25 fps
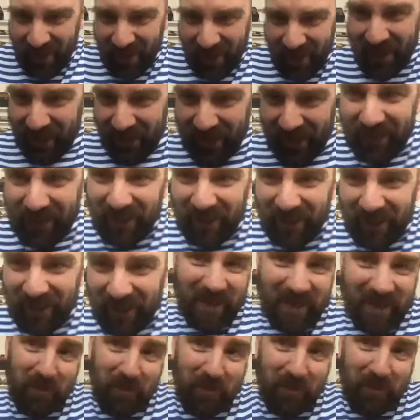yeah,
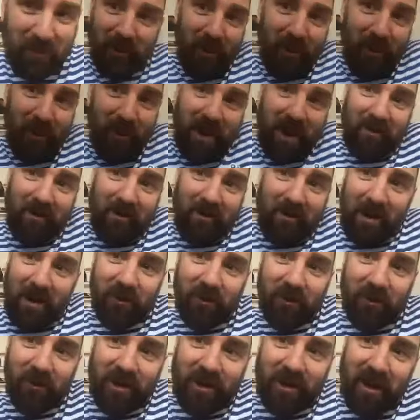before I wouldn't have the
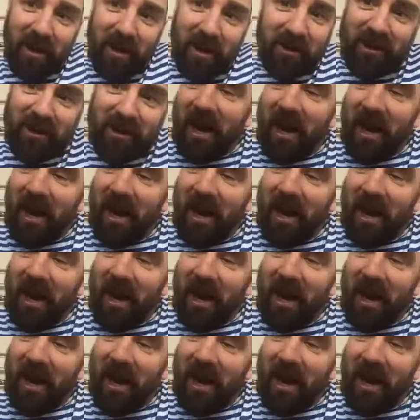time like for, you know,